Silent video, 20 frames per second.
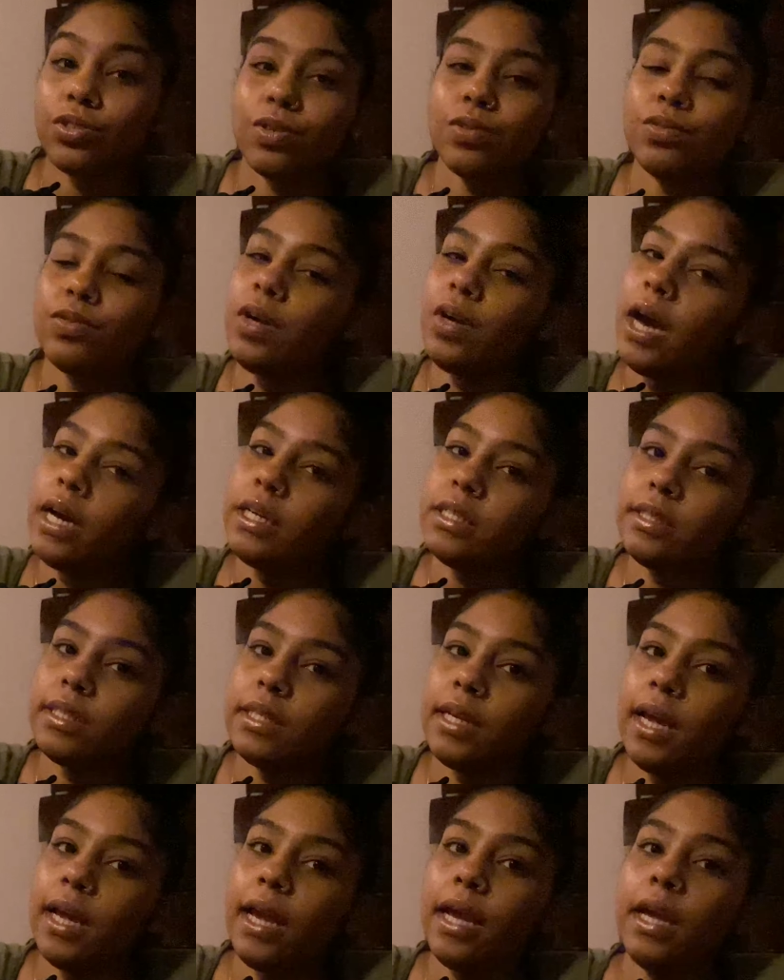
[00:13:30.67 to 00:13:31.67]
you guys
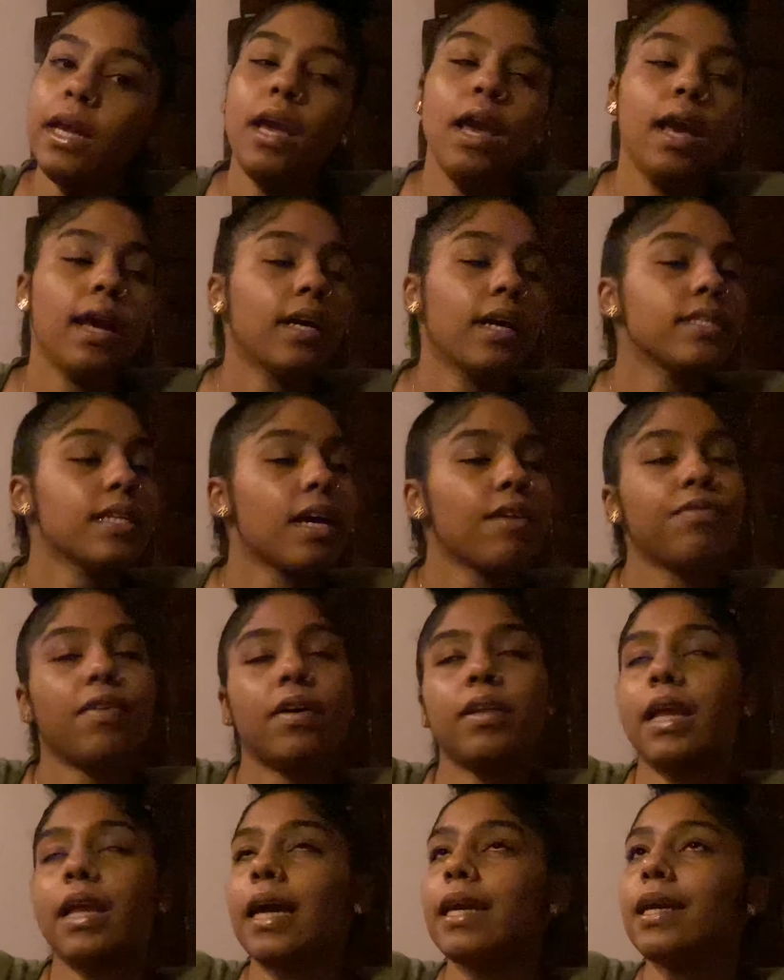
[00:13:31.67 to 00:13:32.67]
today, because I felt
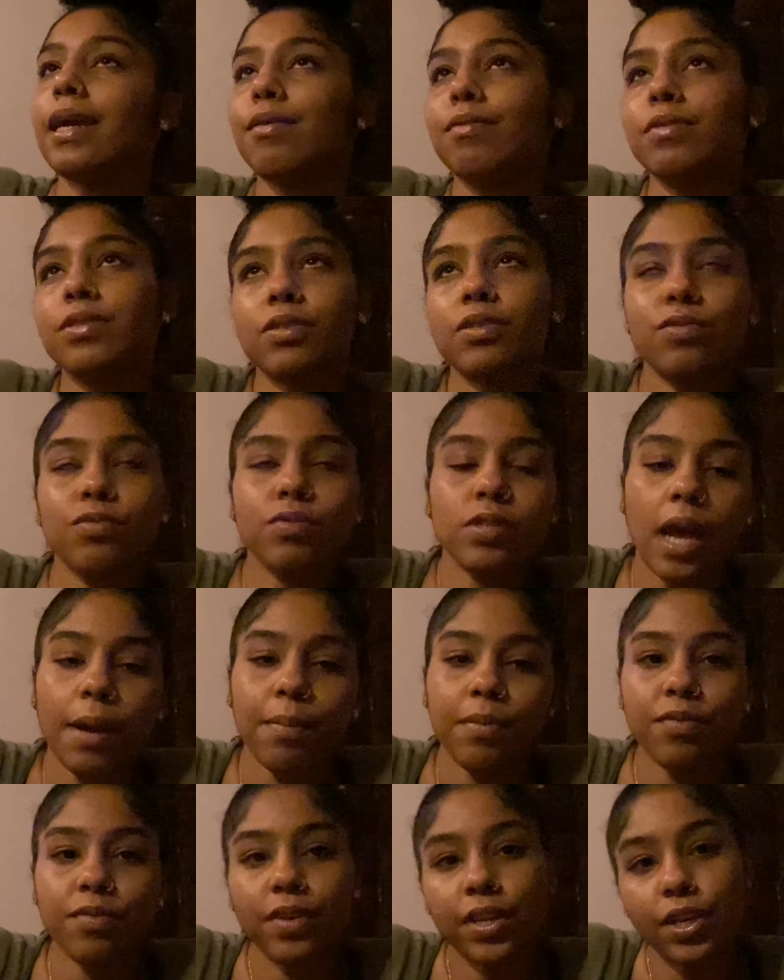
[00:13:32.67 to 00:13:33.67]
like it was a new type of
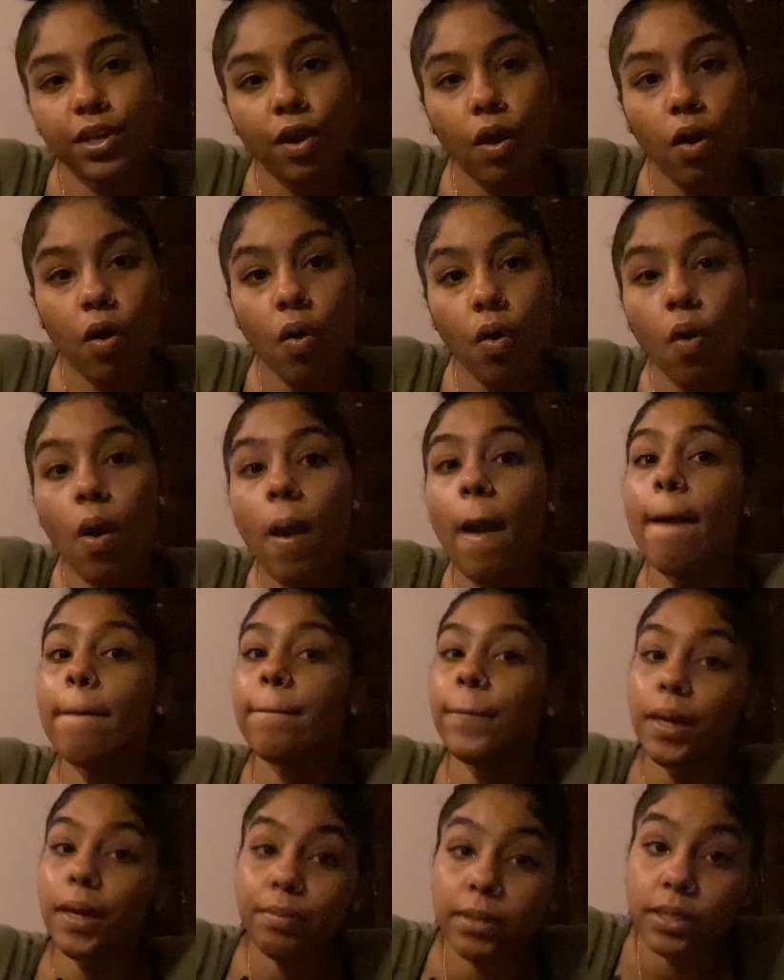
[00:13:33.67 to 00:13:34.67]
video.
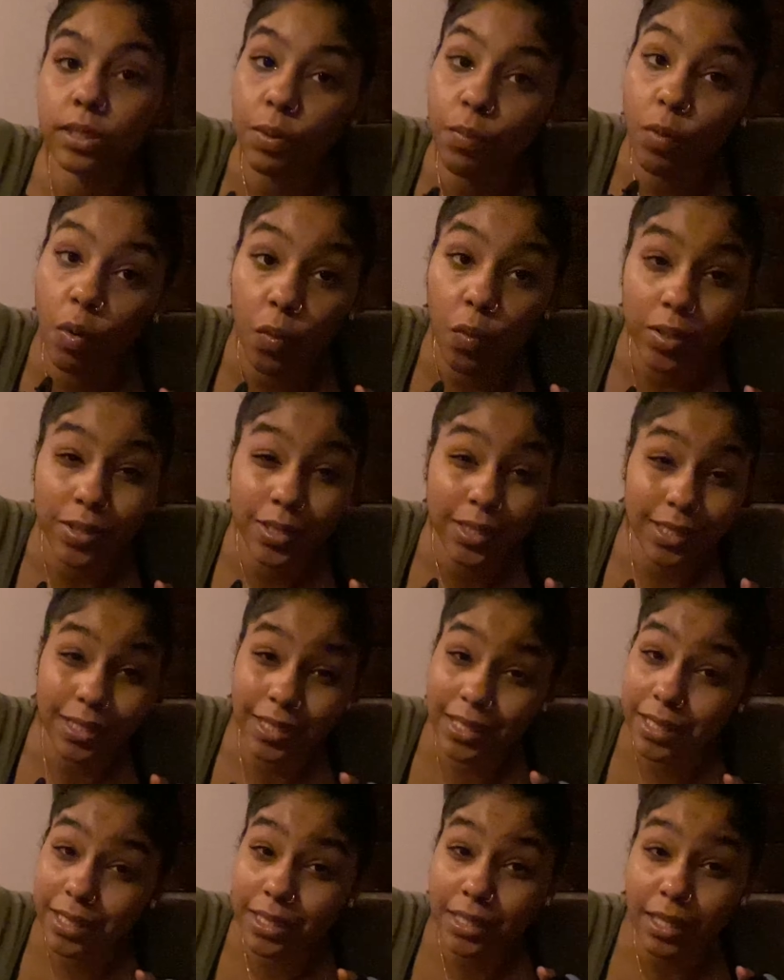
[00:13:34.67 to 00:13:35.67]
Maybe someone wants to see
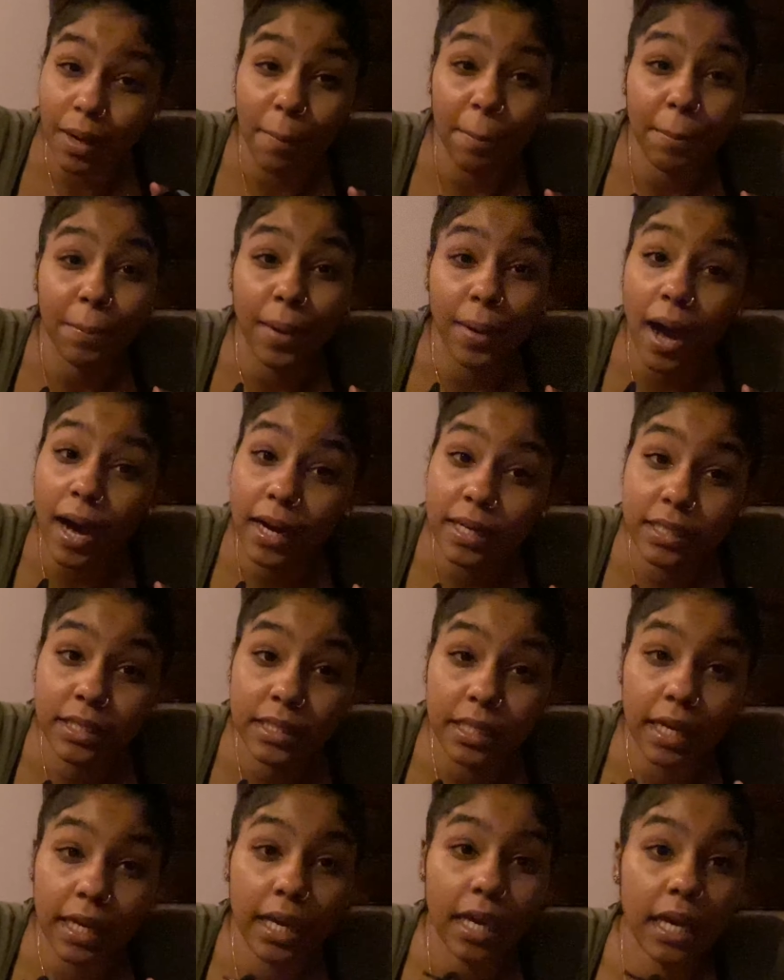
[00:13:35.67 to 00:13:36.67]
this
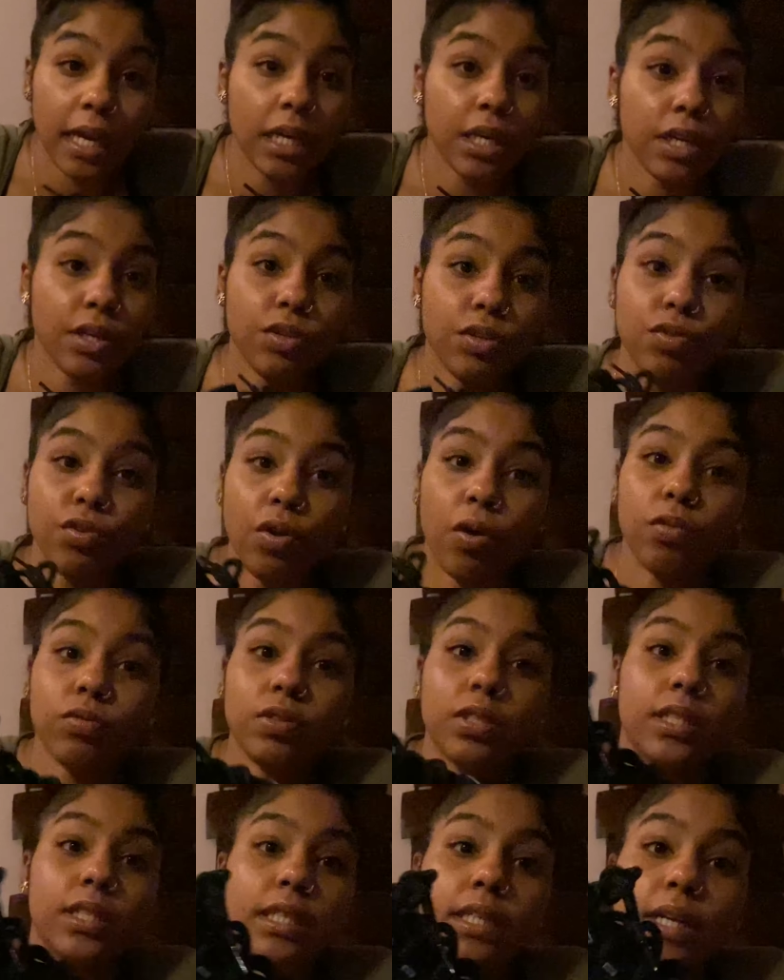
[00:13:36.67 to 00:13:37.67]
unboxing, you know,
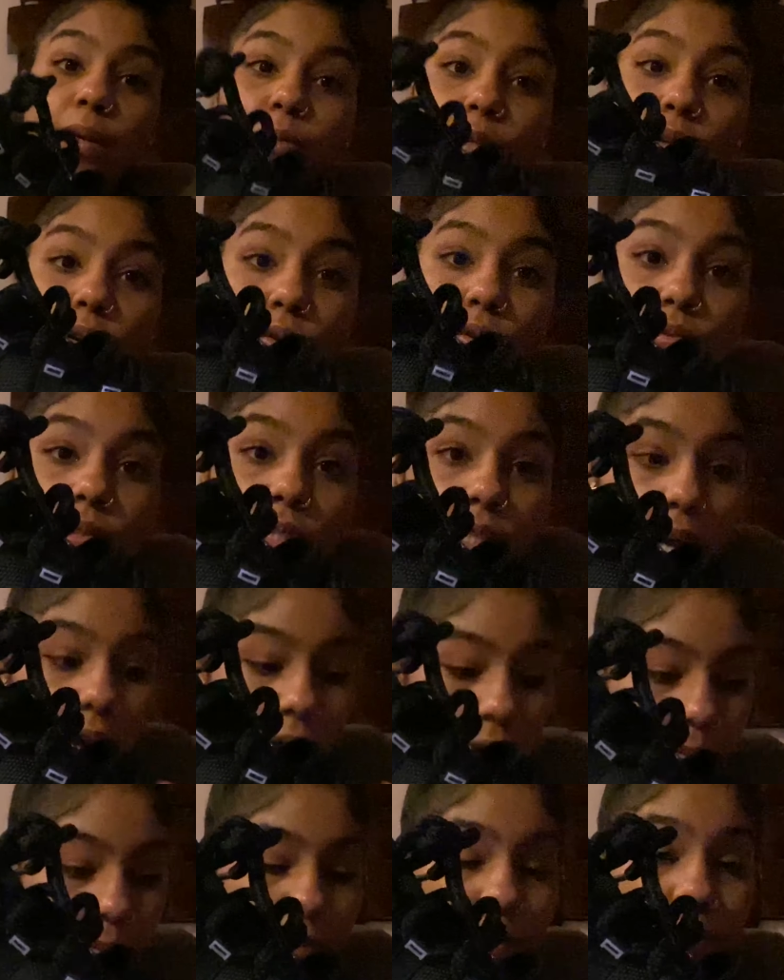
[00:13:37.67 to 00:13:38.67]
see them close
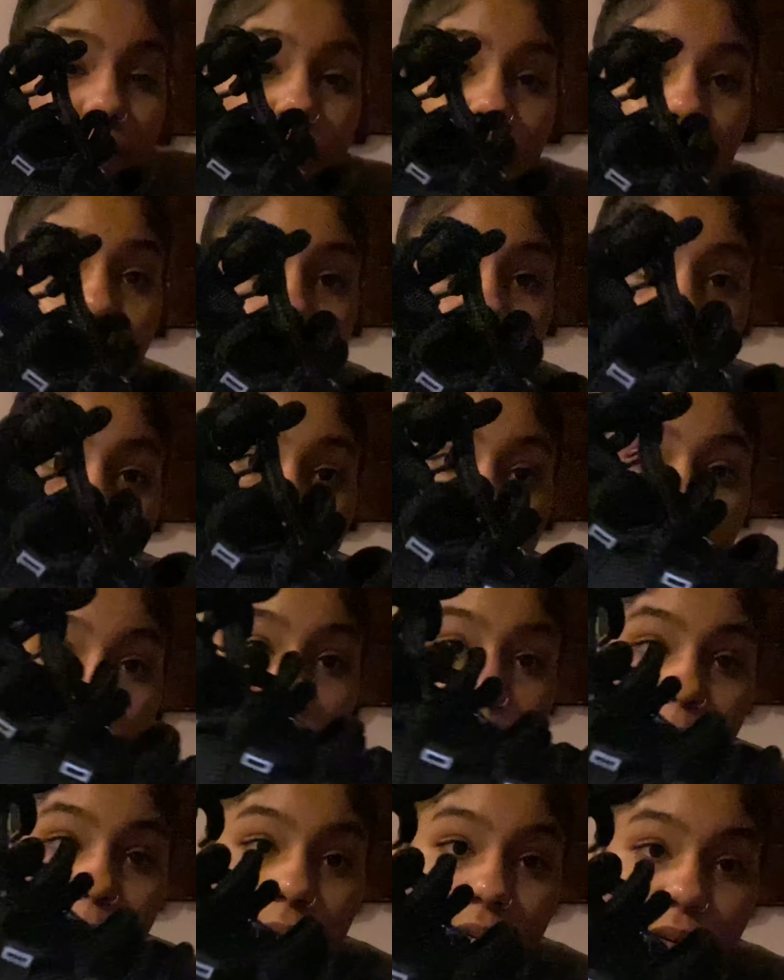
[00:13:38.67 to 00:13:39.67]
up. Let
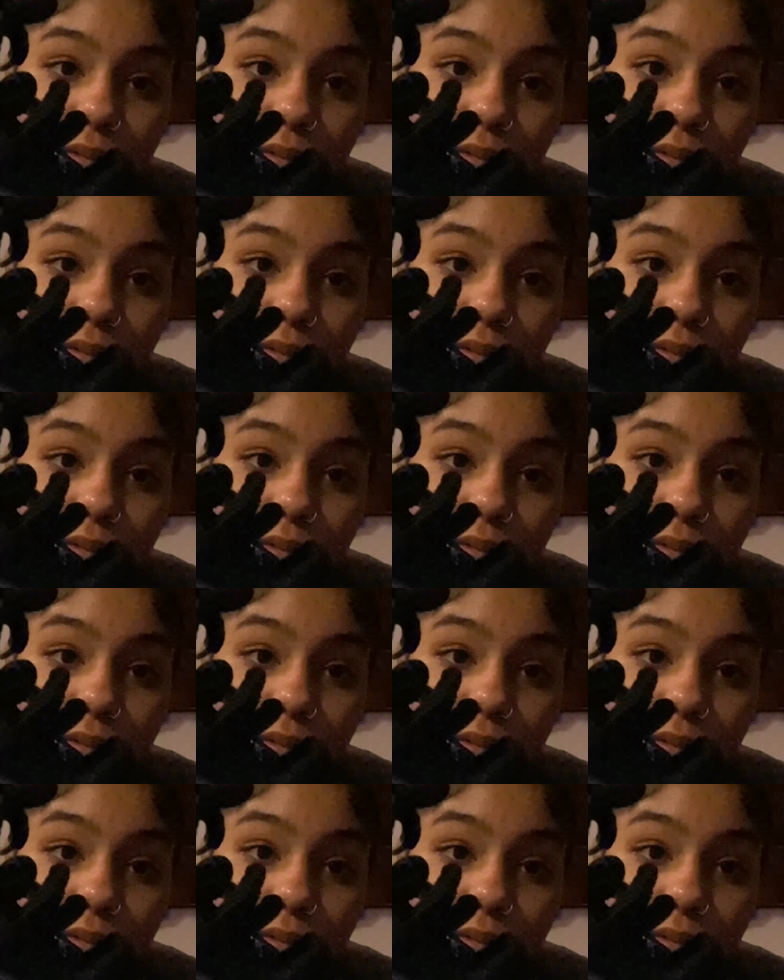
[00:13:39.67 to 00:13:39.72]
me give